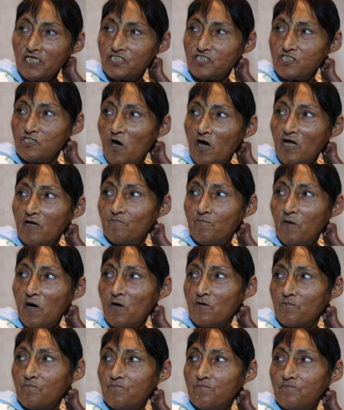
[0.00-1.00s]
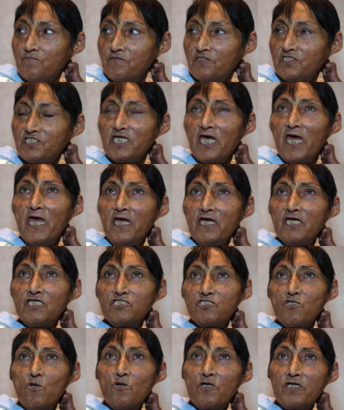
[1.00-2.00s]
It's not about saying
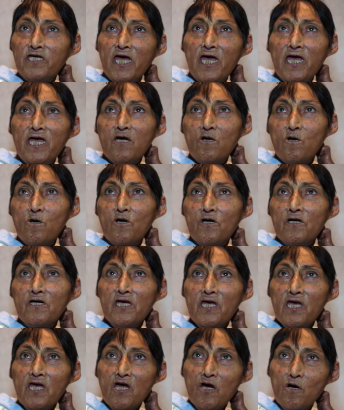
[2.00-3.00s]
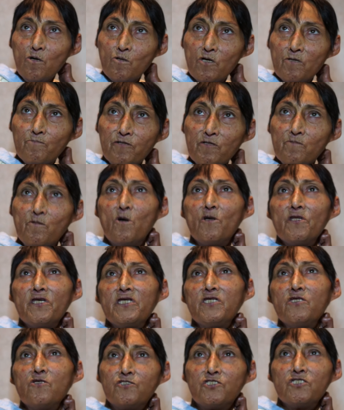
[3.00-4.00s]
it's okay or we're promoting
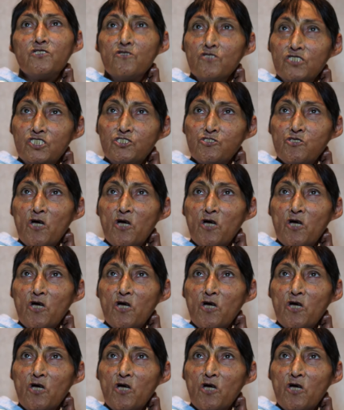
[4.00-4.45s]
you to use